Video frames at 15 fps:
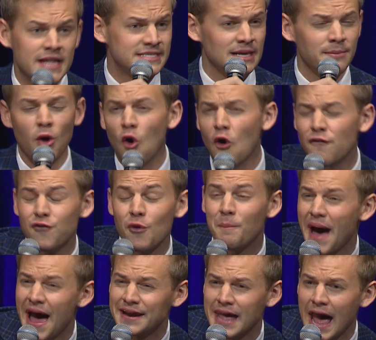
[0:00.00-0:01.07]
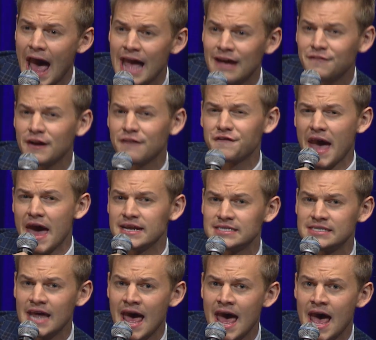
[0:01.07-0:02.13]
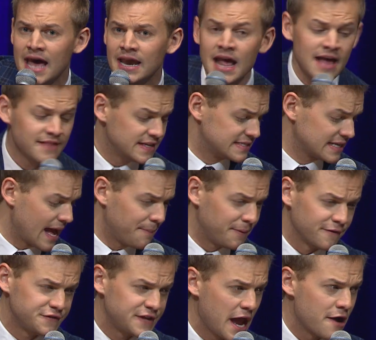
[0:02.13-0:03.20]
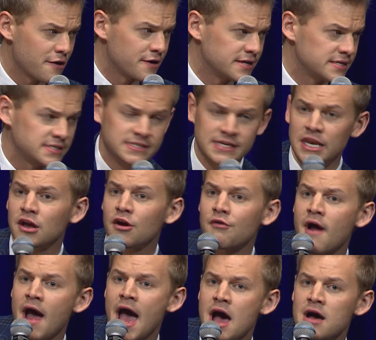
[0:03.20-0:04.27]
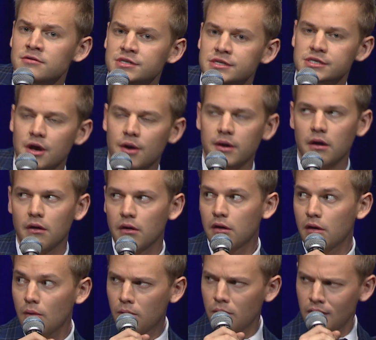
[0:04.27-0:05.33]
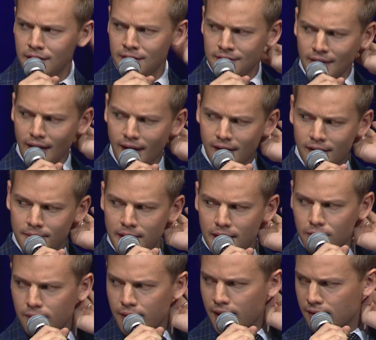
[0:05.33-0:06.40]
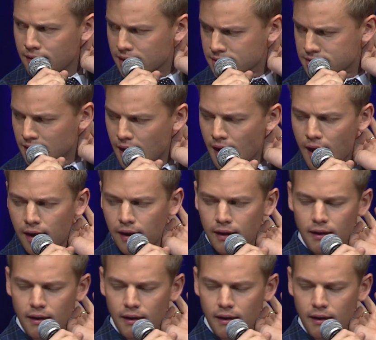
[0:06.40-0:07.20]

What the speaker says: some awful bat cave in Afghanistan, there's a couple of terrorists sitting around just going, ugh, what is Ahmed wearing today?